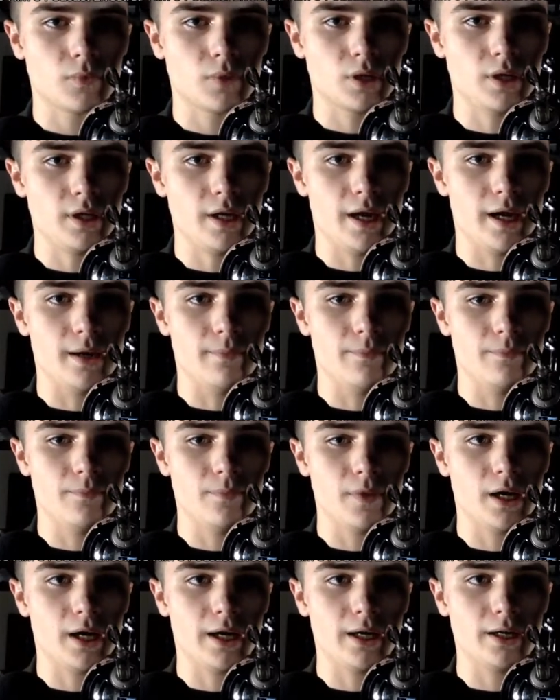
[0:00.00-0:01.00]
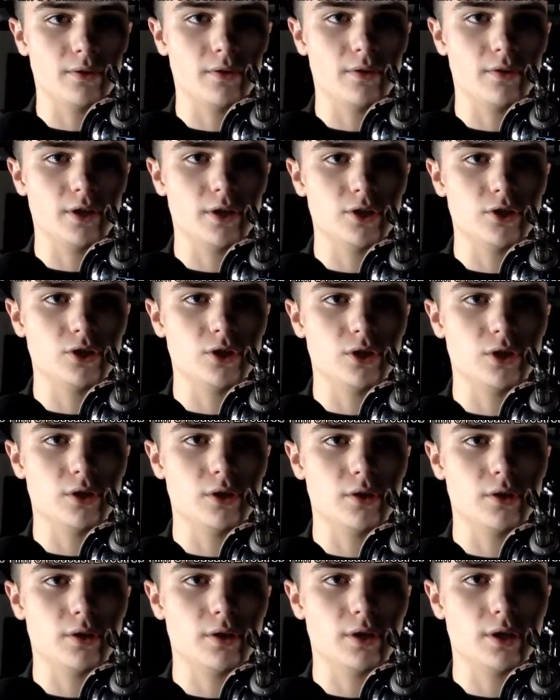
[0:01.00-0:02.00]
Yeah, I agree. They
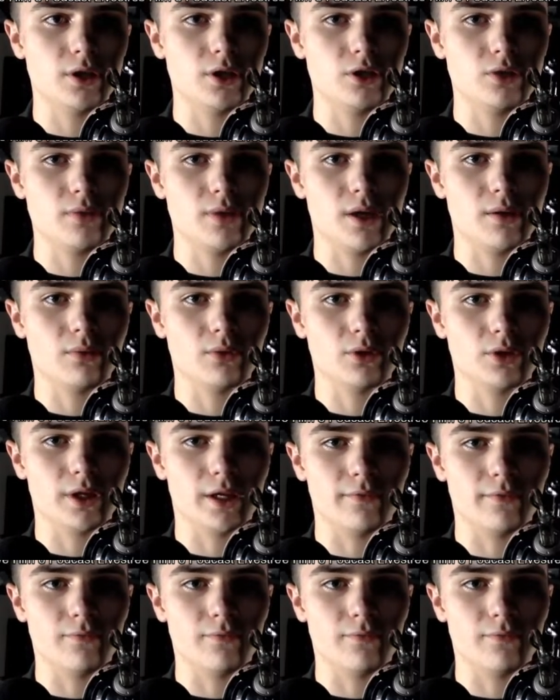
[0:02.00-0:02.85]
should be able to have